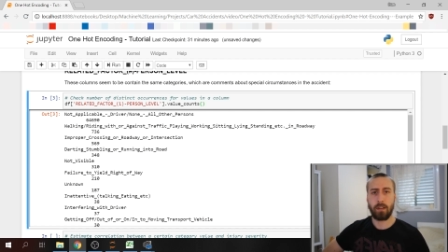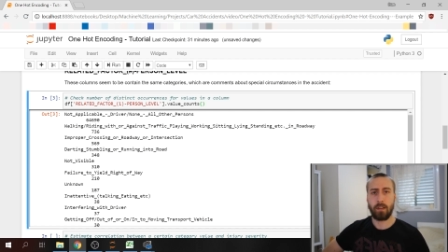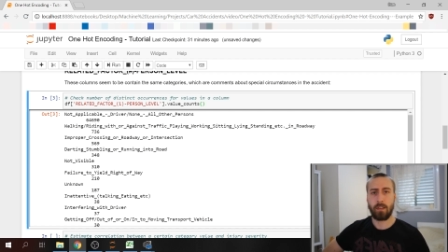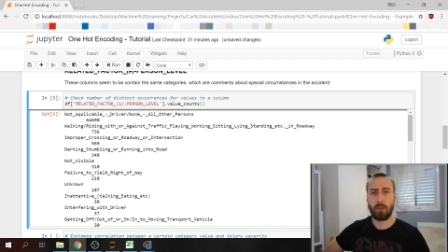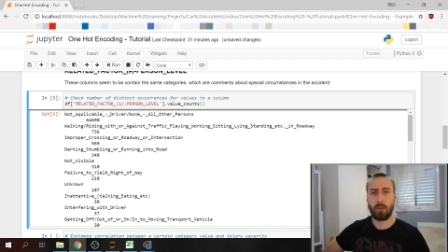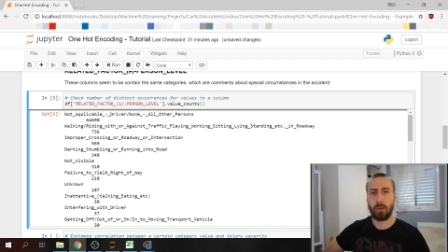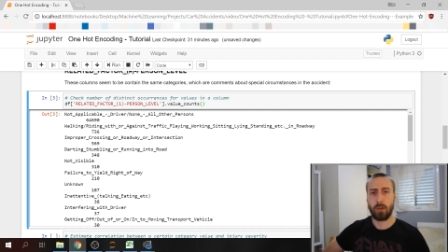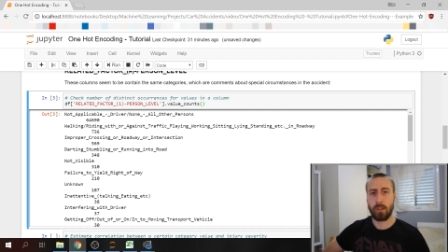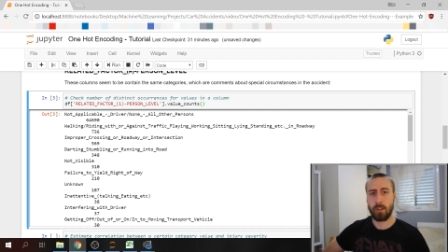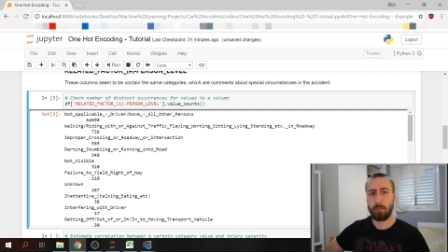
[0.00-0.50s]
it's
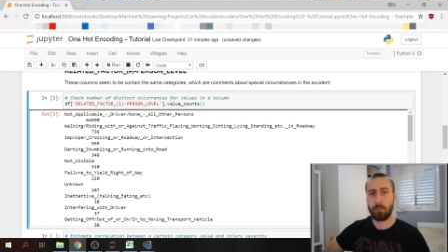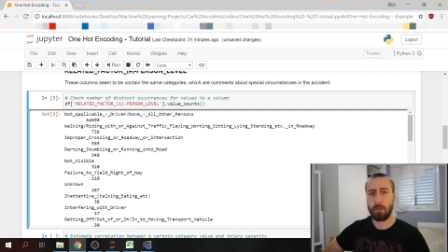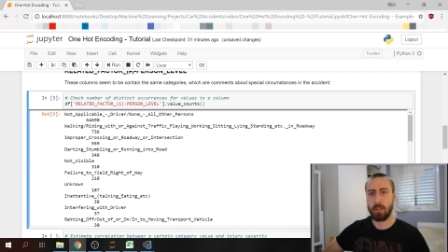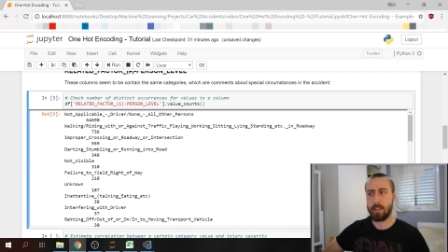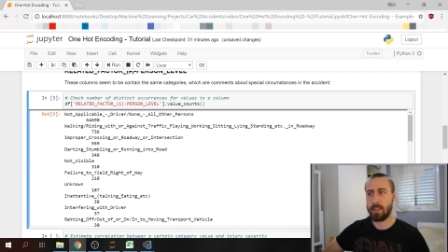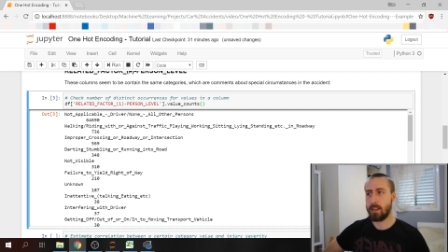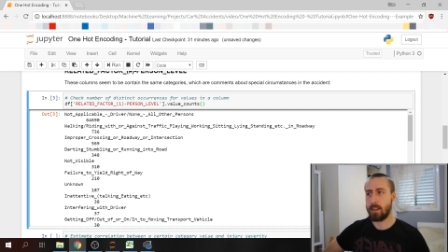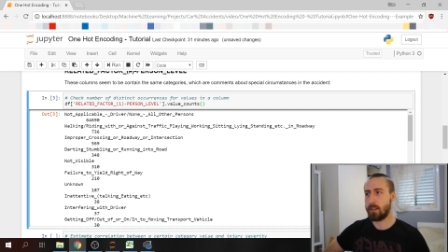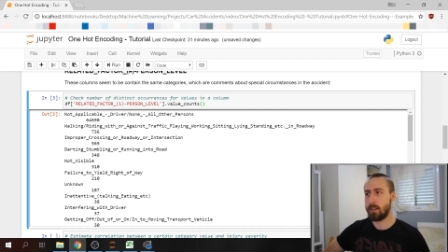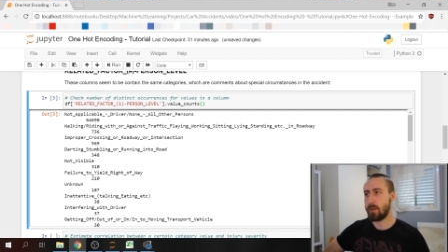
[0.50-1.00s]
a reasonable
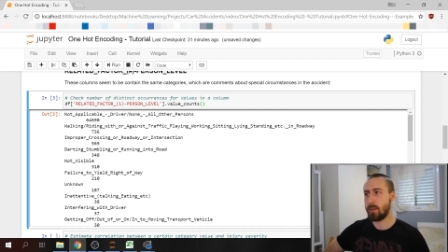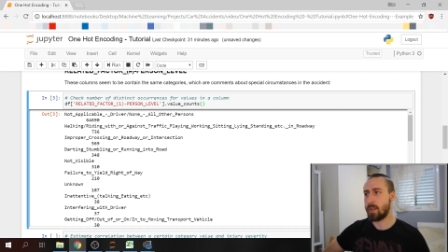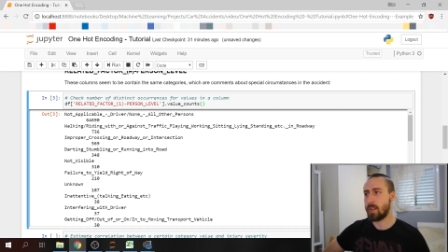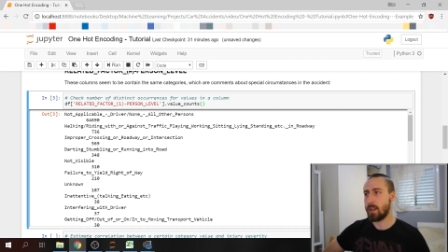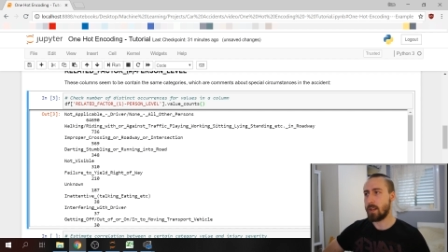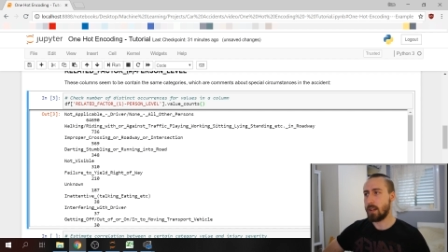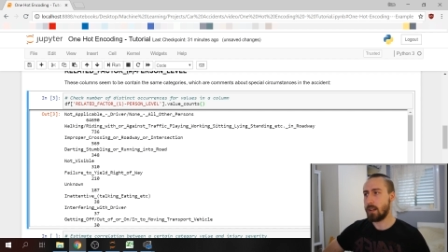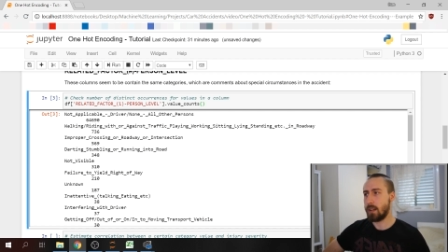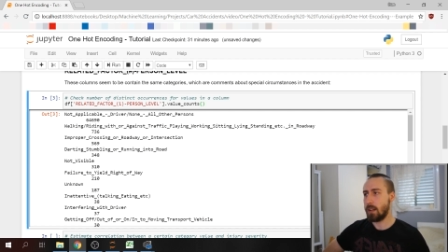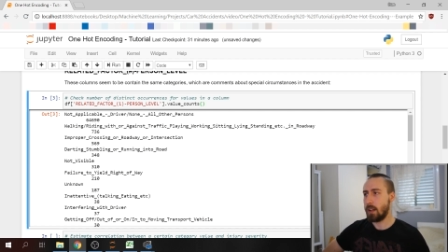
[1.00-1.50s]
thing to
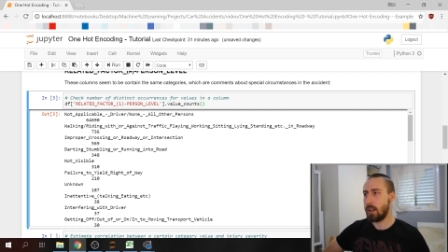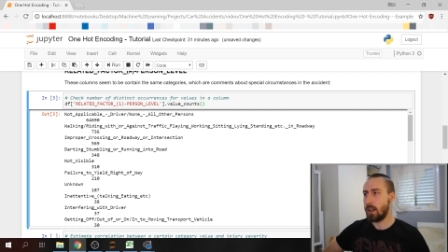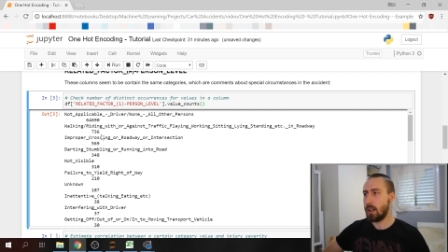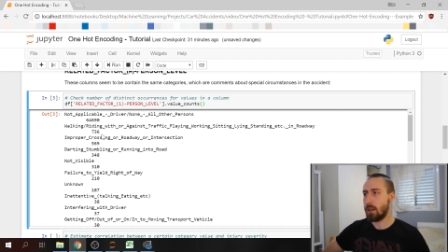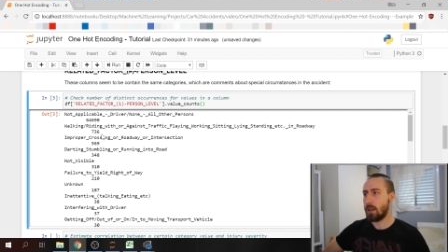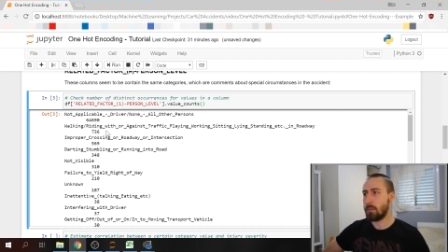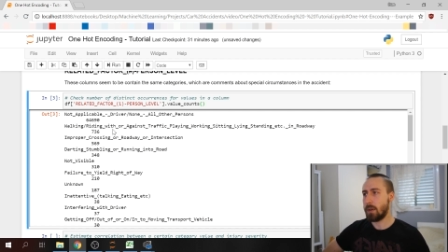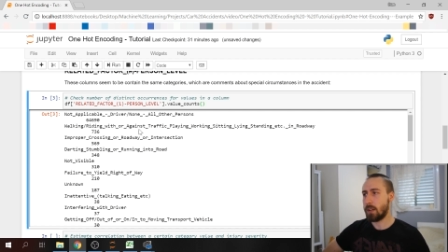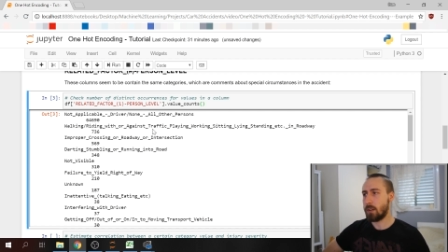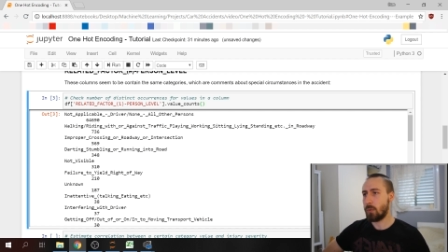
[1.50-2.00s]
say
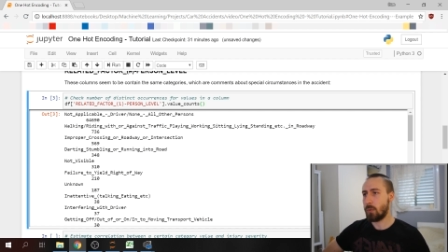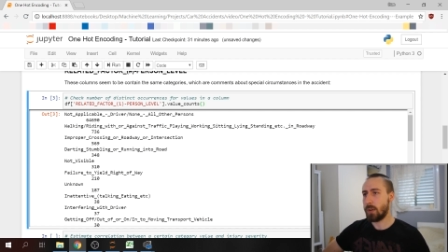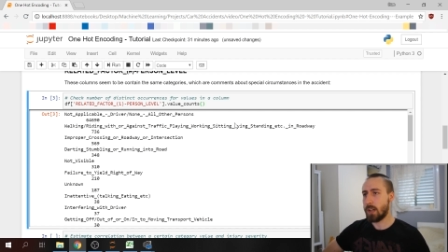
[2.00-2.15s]
but when